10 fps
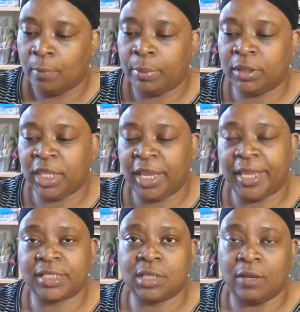but there
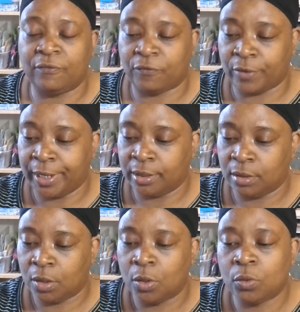is a friend
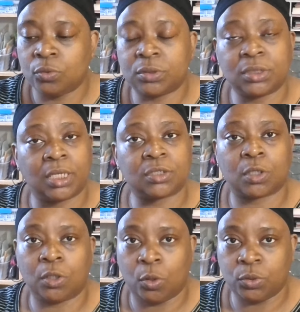who sticks
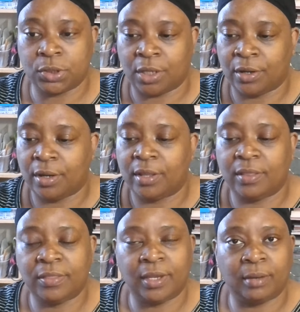closer
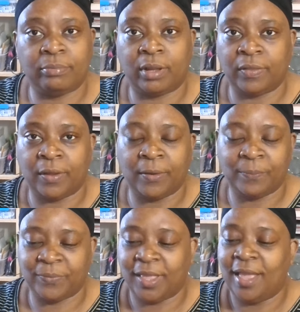than a brother.
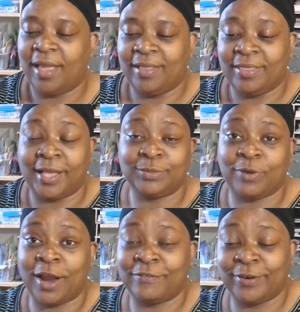And that's
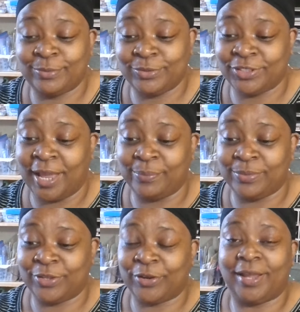Proverbs
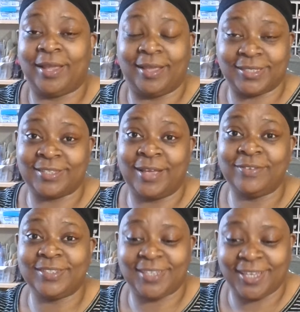chapter
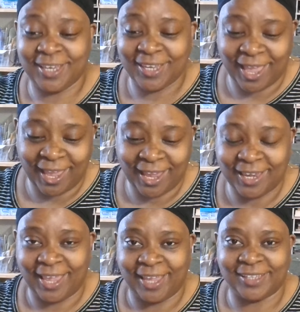17
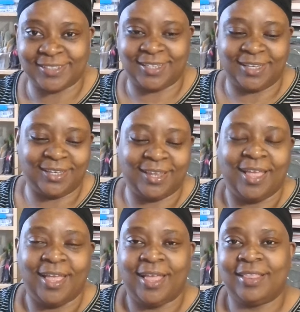and 18.
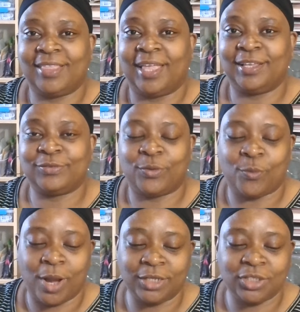Thanks for
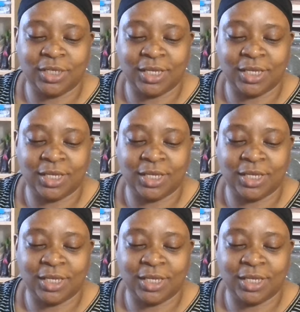watching